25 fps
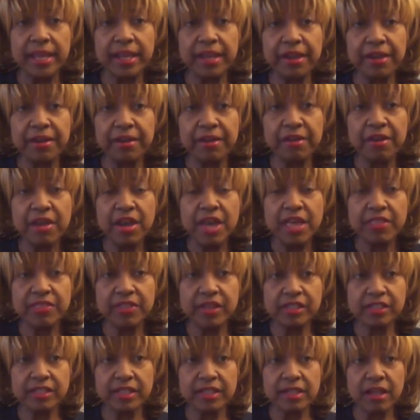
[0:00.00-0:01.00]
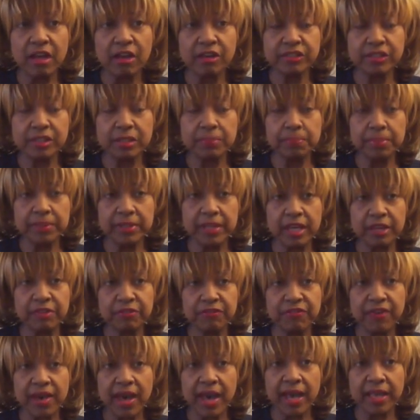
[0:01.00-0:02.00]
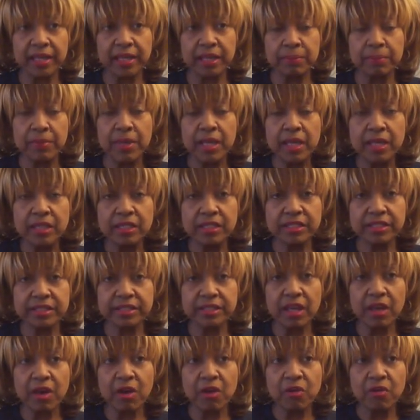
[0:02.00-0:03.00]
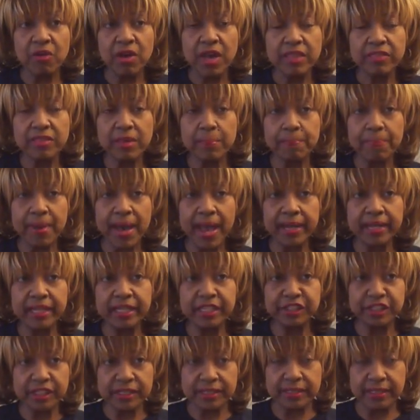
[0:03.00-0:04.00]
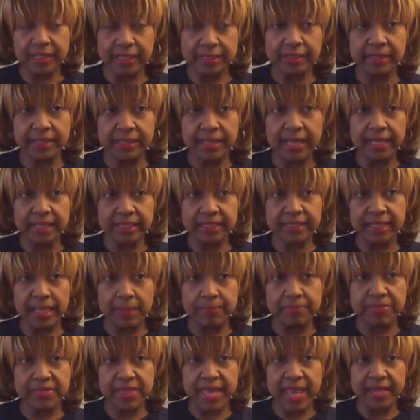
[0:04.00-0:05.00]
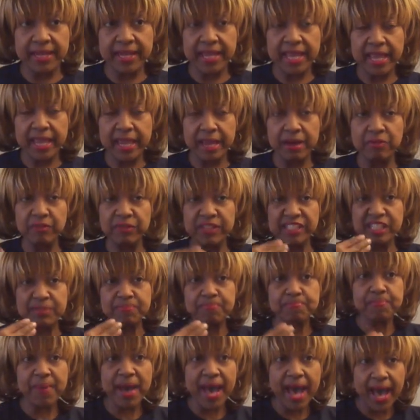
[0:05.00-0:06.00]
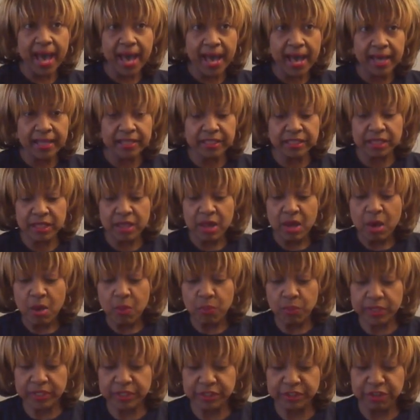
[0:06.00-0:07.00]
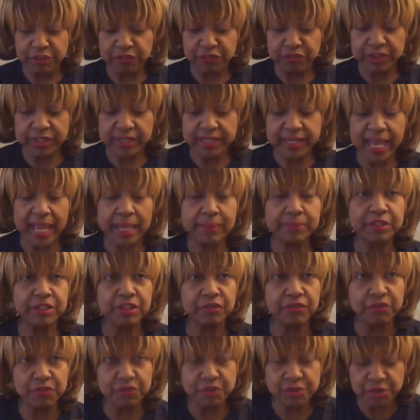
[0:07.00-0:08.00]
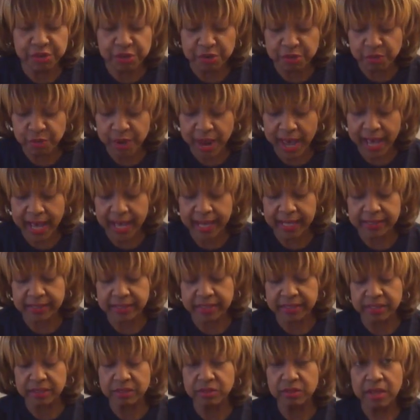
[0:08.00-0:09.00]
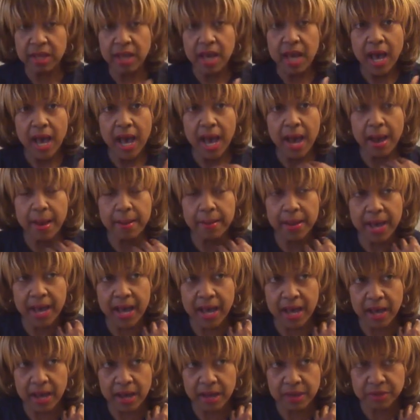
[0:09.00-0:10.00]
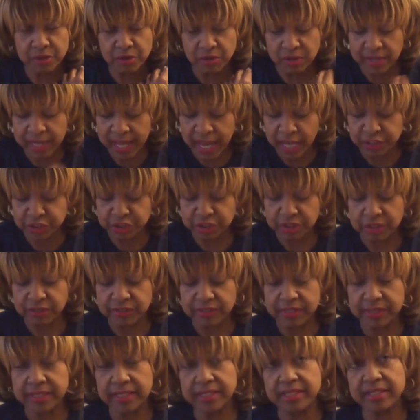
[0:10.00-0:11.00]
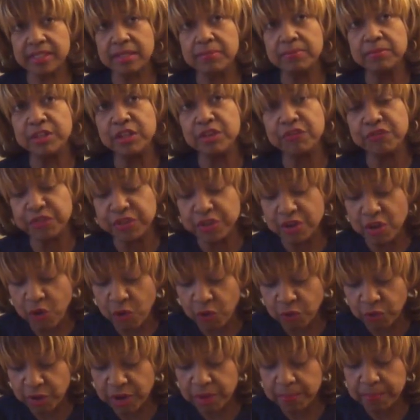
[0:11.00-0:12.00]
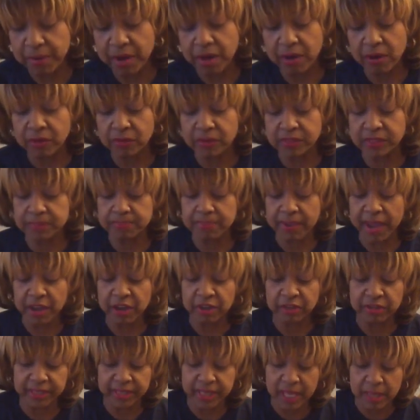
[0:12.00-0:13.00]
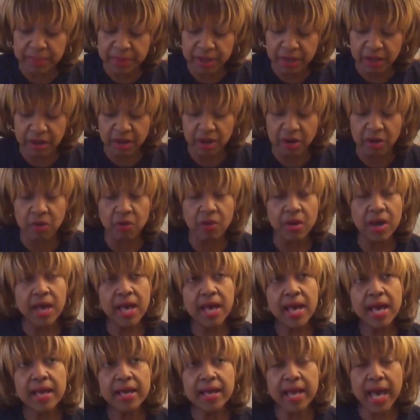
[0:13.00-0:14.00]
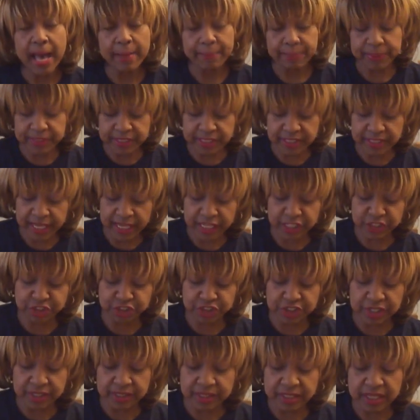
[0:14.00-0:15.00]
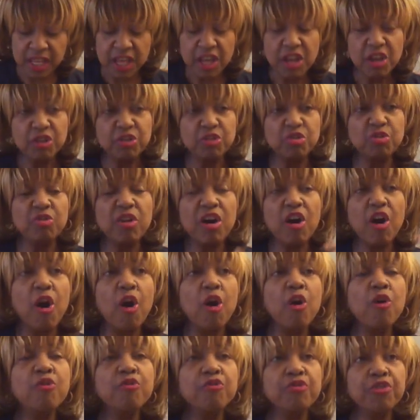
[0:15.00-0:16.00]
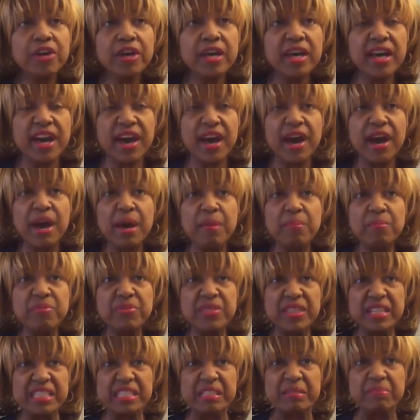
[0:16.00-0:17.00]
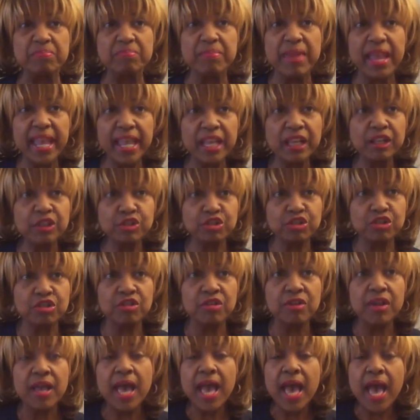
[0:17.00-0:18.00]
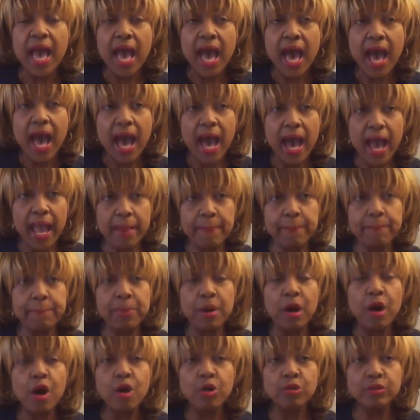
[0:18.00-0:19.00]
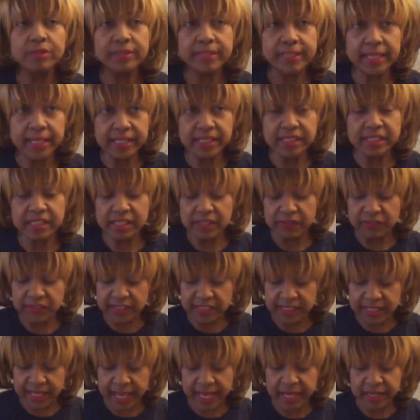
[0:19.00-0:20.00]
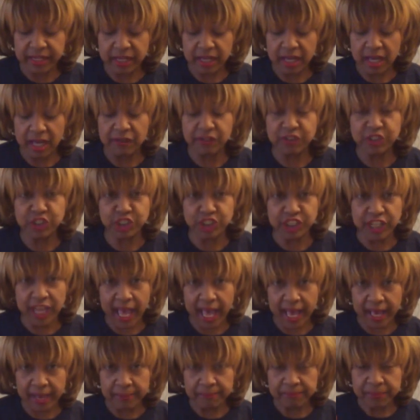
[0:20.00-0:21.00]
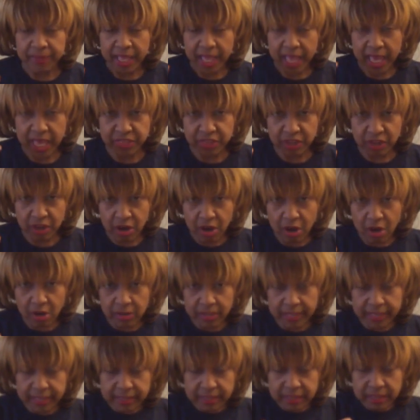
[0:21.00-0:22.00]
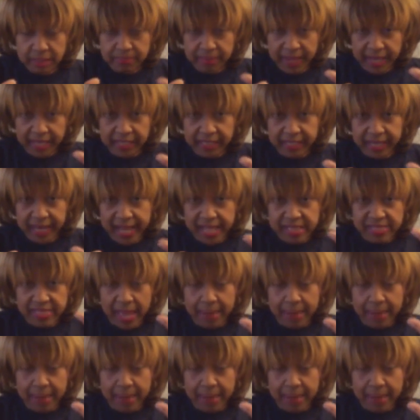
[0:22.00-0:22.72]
Here, there's a loss in blood volume, so the body just doesn't accept that. It responds with different types of neurons, neurological system, different hormones, biochemical compensations to overcome this major hypotensive state of shock. And the goal is to maintain